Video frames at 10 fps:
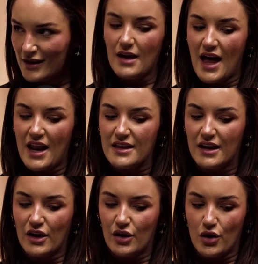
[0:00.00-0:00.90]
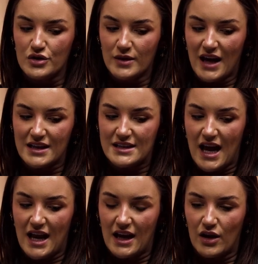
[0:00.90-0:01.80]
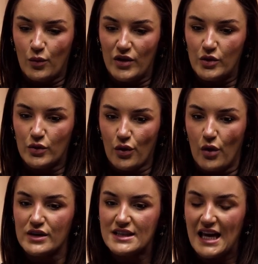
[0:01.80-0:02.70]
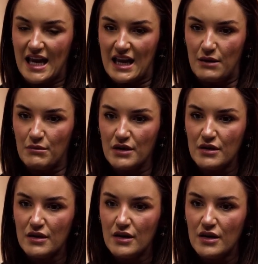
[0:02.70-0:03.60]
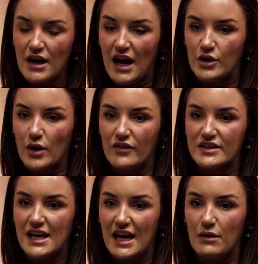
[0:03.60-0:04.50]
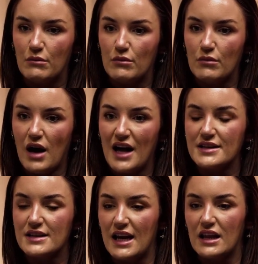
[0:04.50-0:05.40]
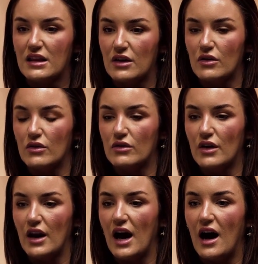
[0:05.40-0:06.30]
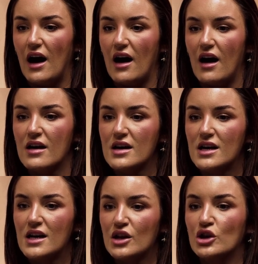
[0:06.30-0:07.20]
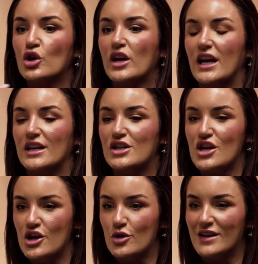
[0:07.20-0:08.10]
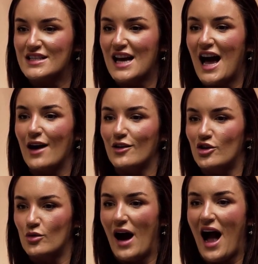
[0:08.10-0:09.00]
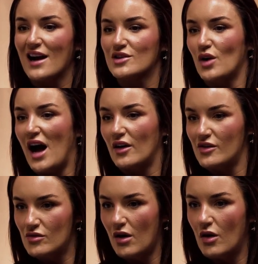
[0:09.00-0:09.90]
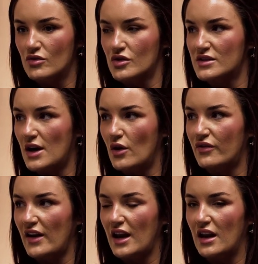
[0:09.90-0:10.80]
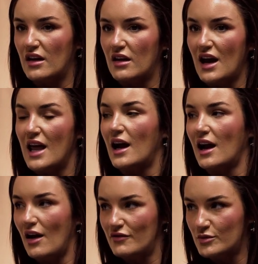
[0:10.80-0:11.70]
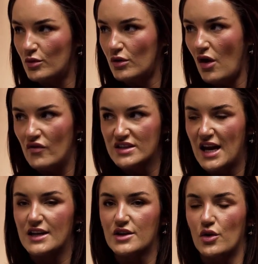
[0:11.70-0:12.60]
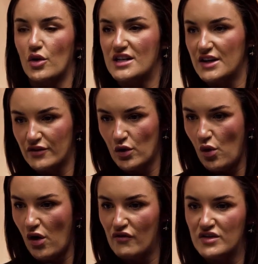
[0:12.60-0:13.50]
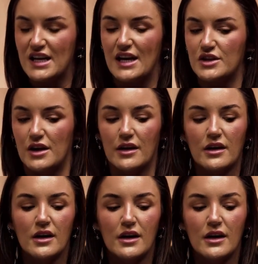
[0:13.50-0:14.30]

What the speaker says: And I think it goes without saying, when you grow a team and you have a team underneath you that are looking to you as to how you act or how you hold yourself in an uncomfortable conversation or a difficult conversation,